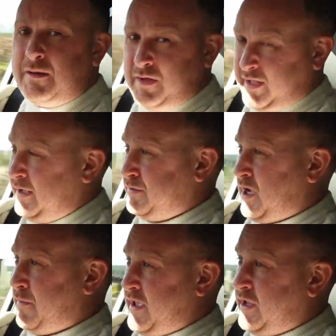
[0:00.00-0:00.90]
that keeps
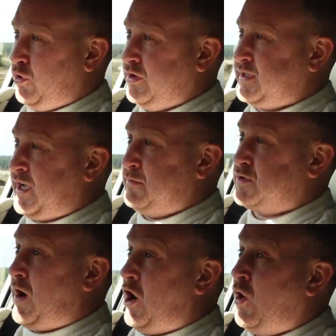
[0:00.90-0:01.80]
coming in all the time as
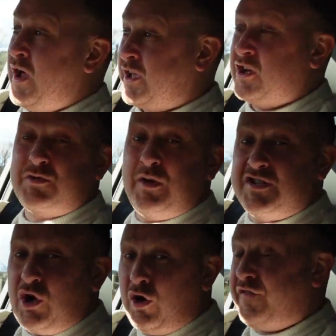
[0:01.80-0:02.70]
well. You got to
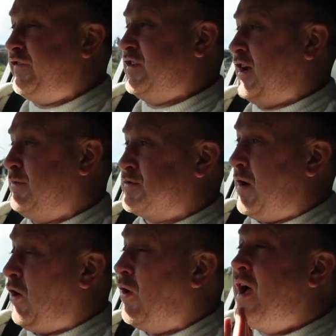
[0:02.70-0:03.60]
switch that off every time as
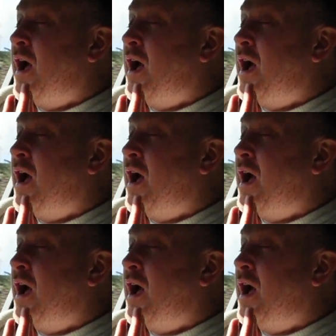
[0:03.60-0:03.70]
well.